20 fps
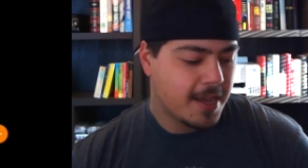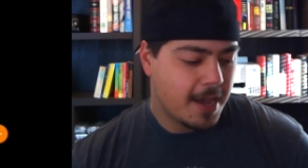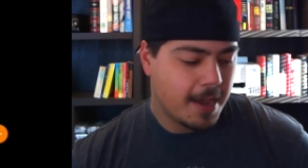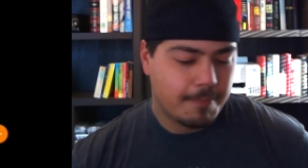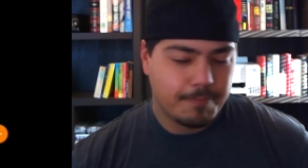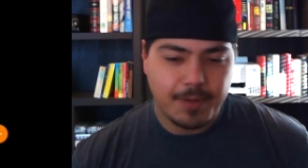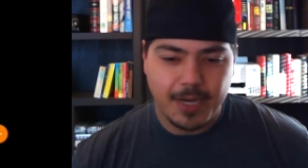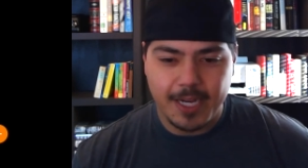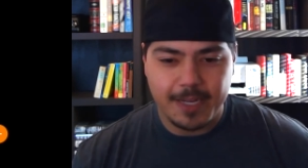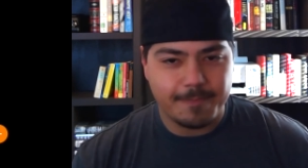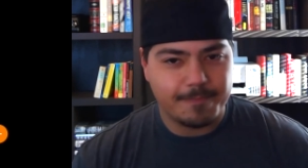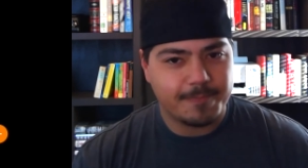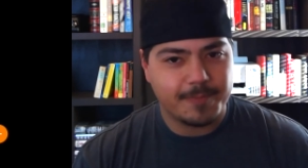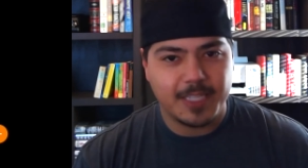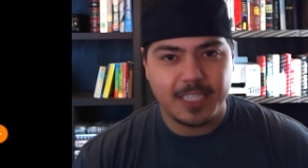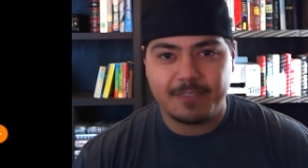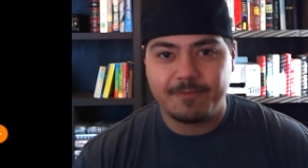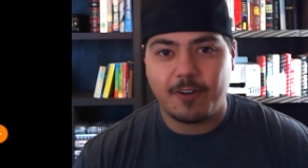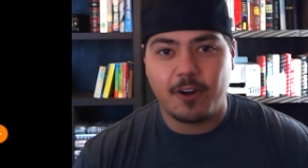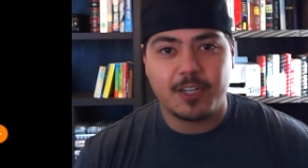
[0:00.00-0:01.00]
But
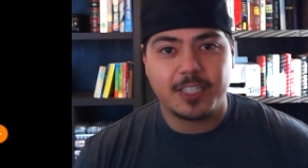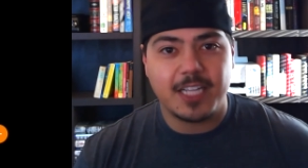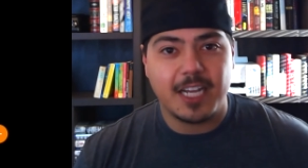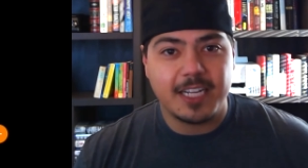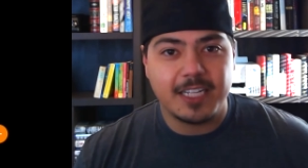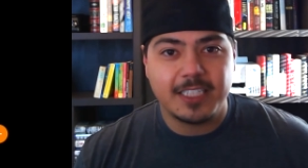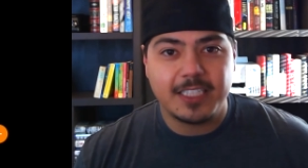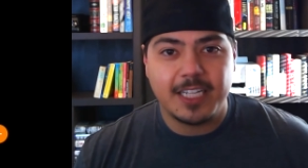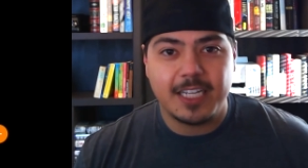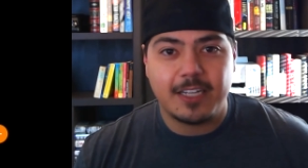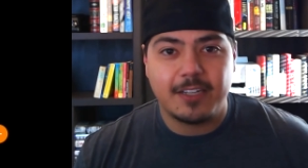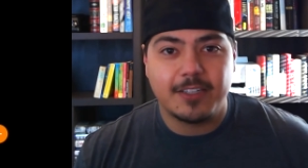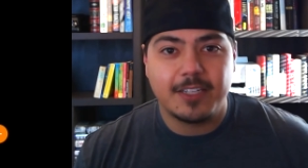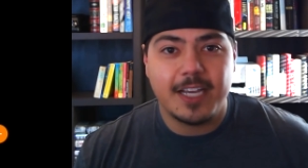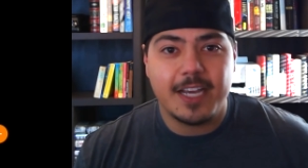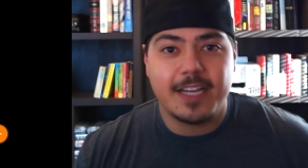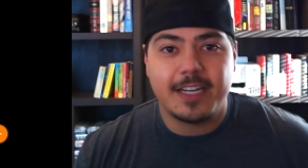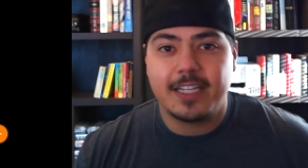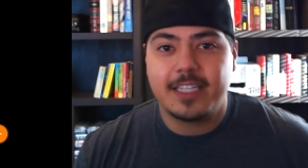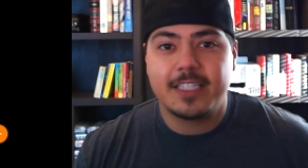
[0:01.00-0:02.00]
as far as I can tell,
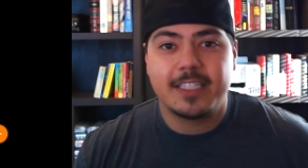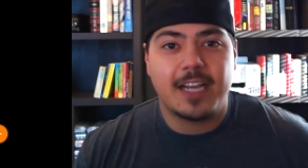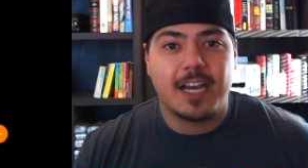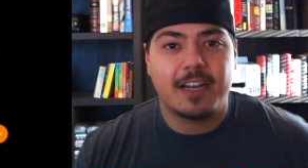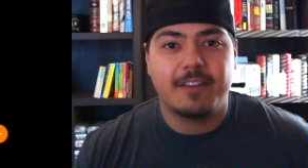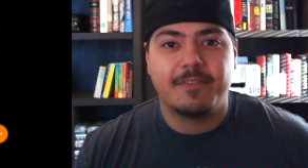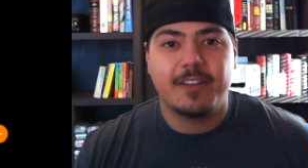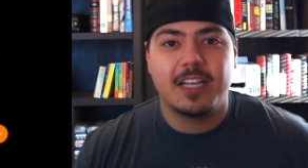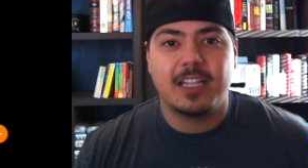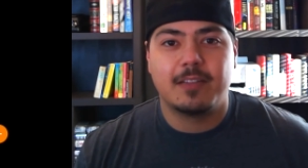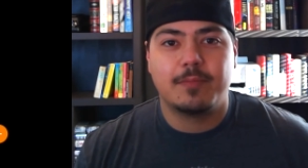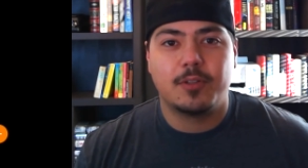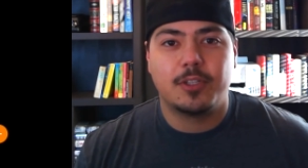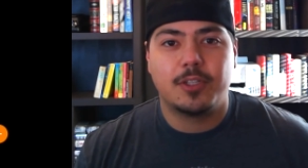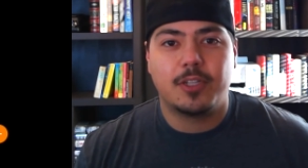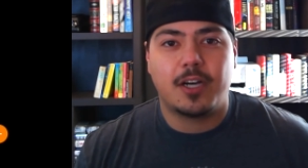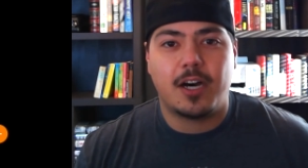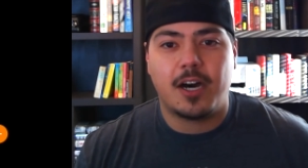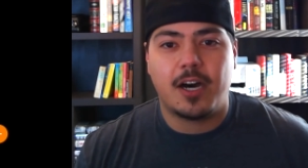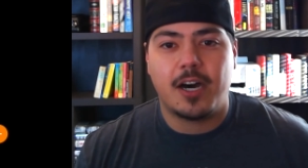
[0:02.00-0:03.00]
again, it's not
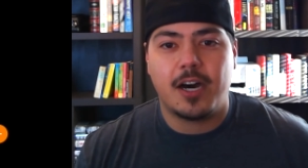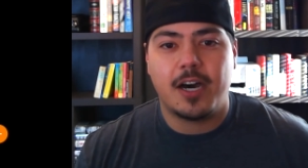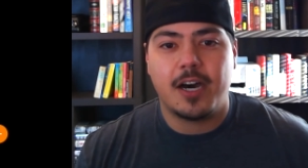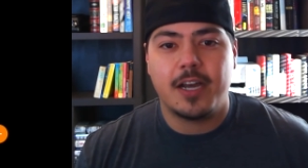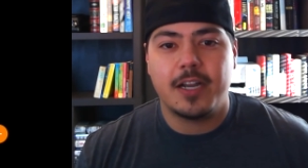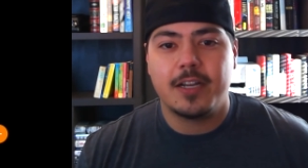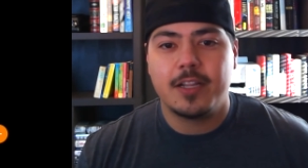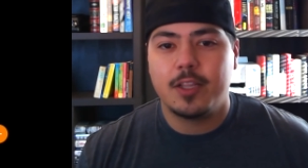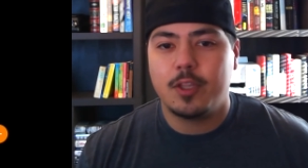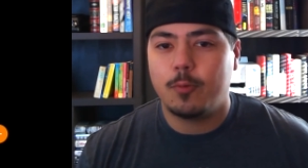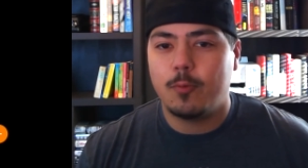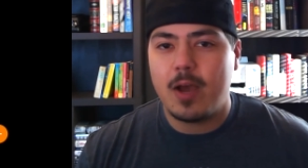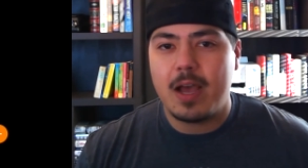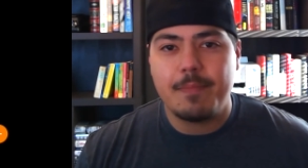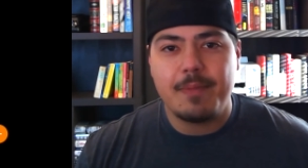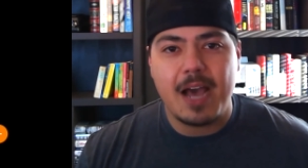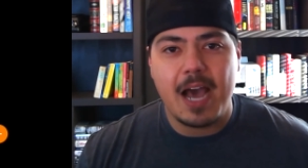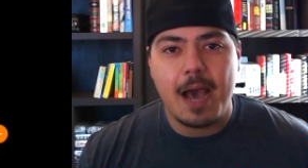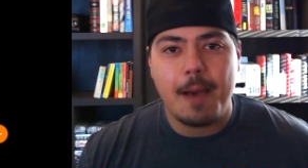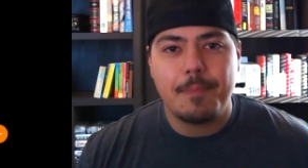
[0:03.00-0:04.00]
available on the
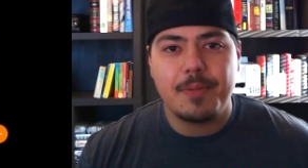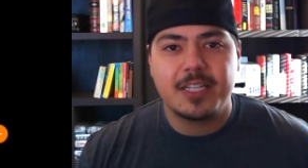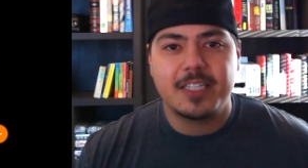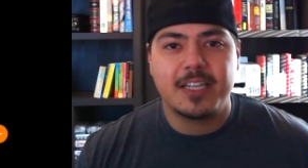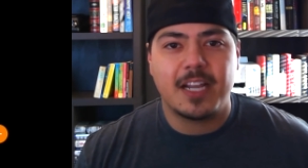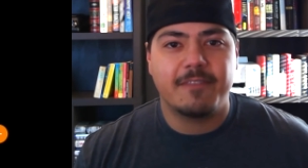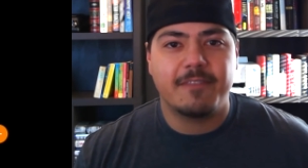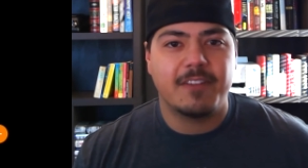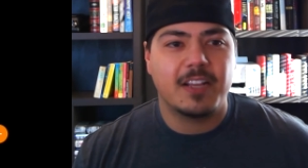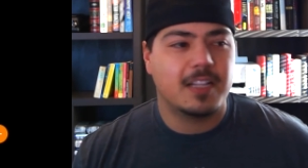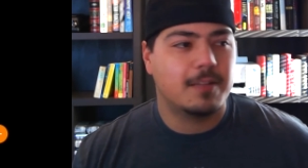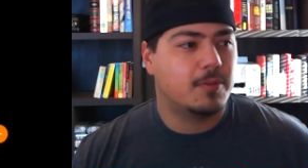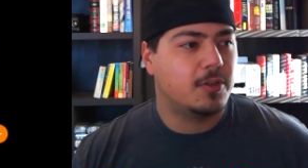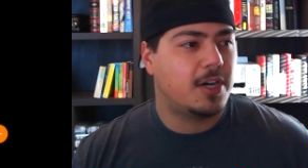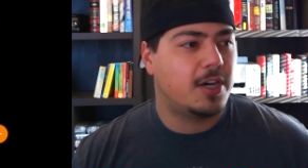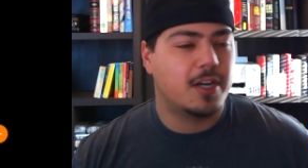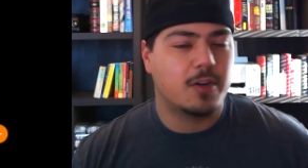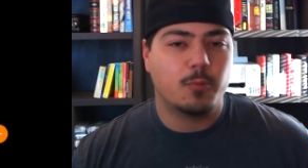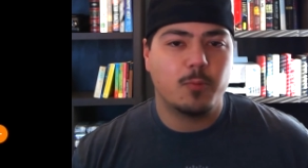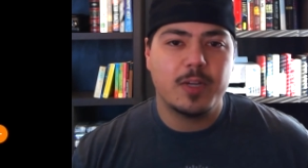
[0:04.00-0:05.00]
web app. It's not available
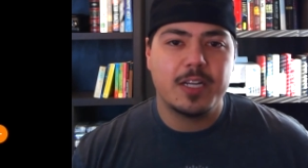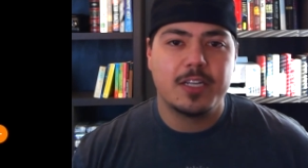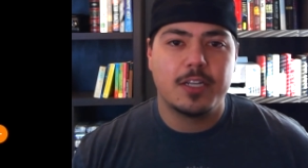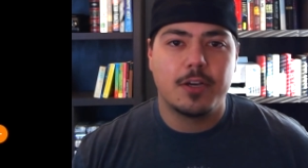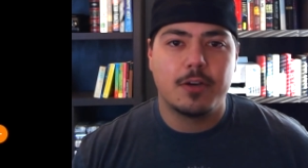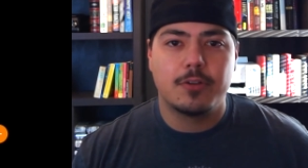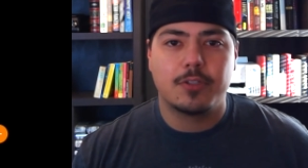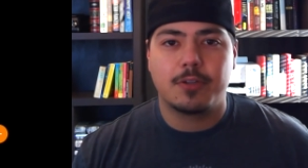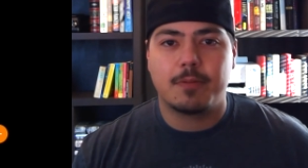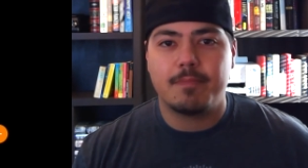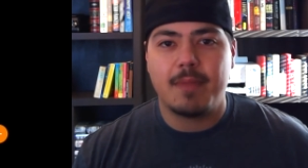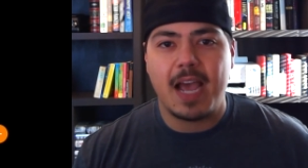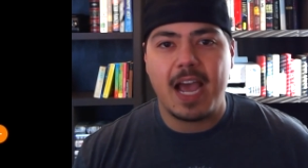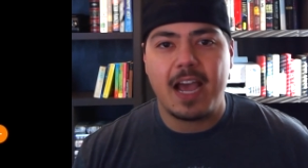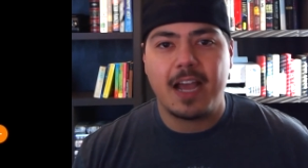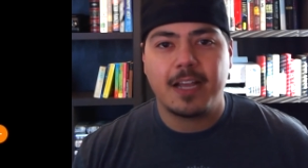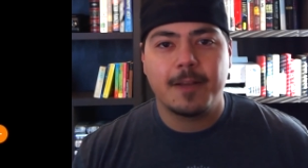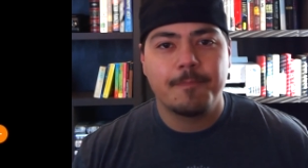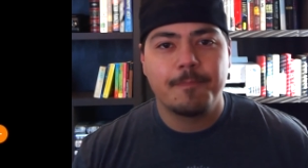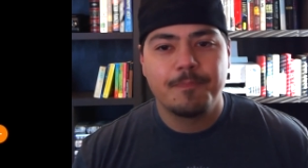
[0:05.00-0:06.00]
on Windows or
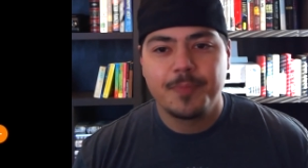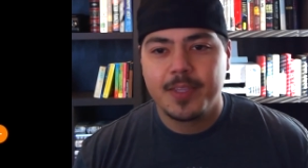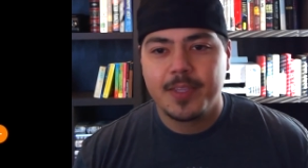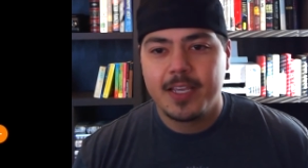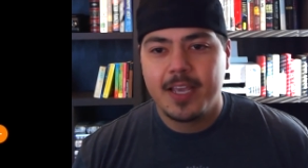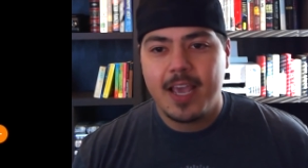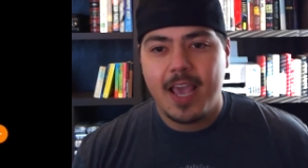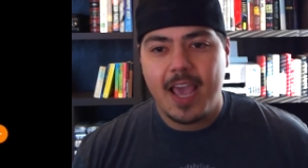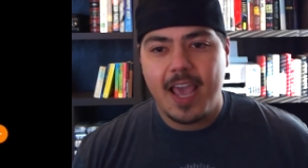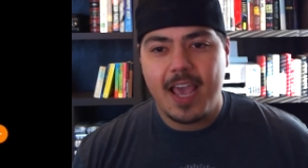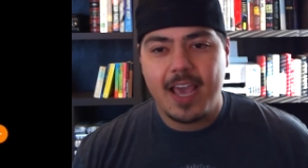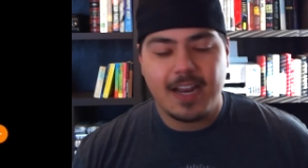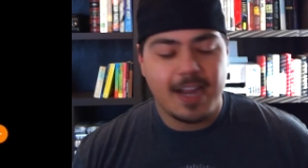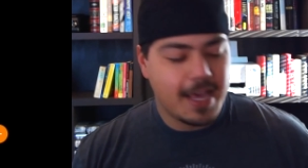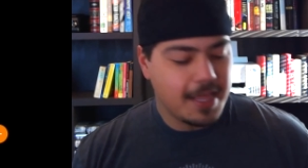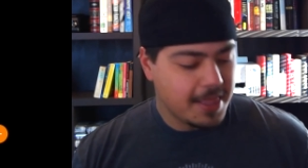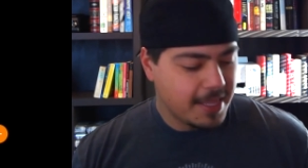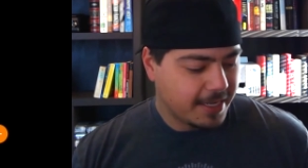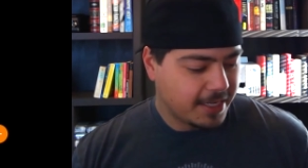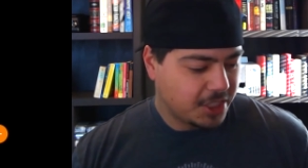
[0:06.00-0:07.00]
Mac. And
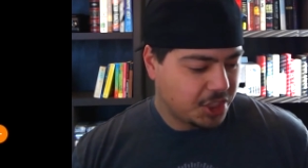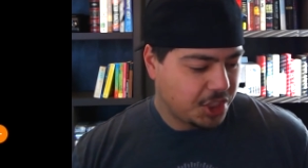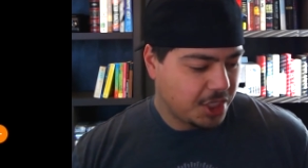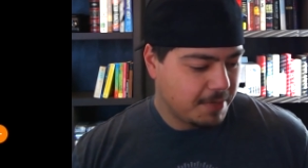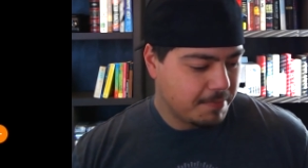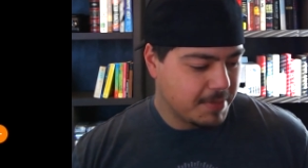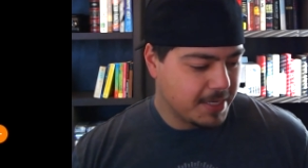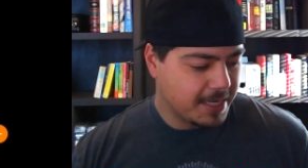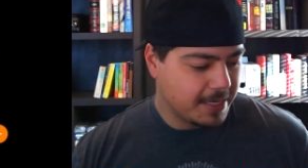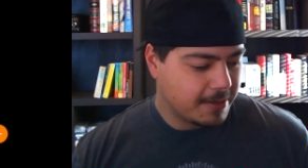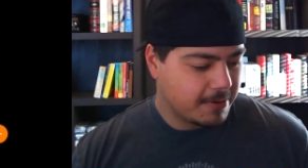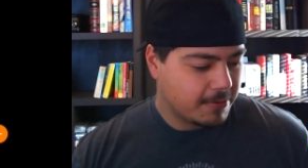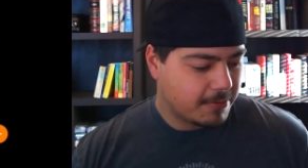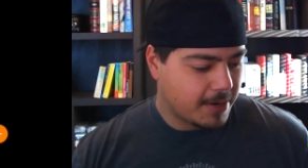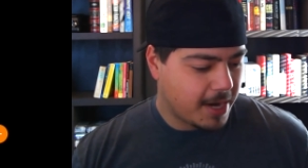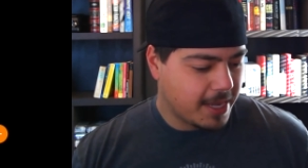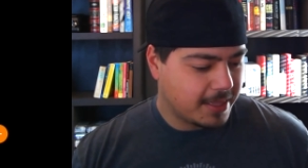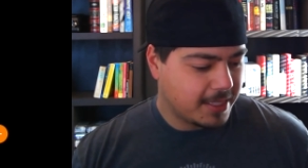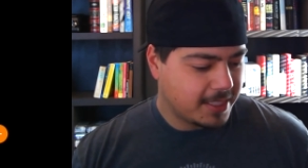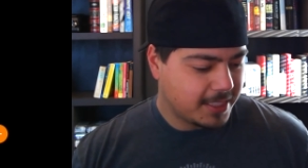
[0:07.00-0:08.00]
I think it should be,
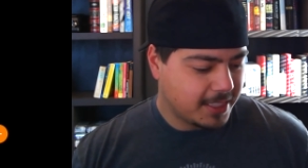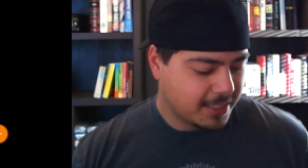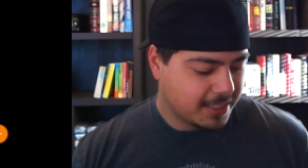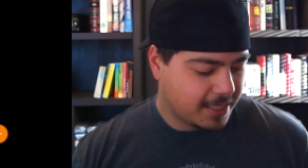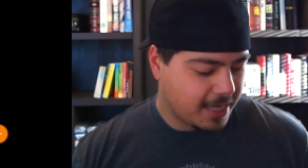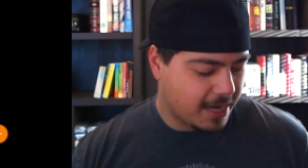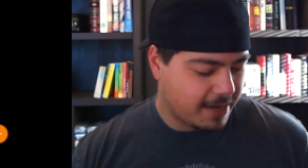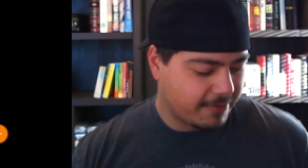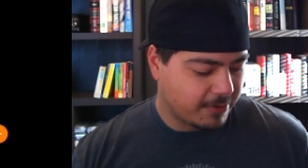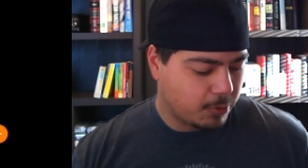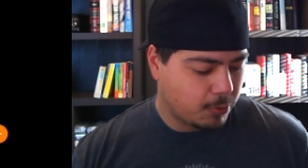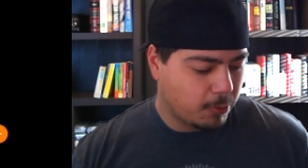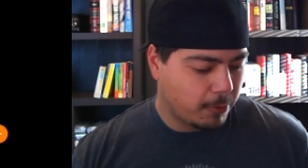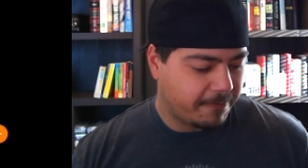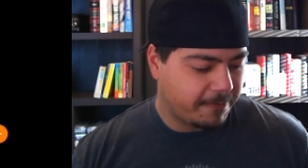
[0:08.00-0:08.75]
right? This is kind of a cool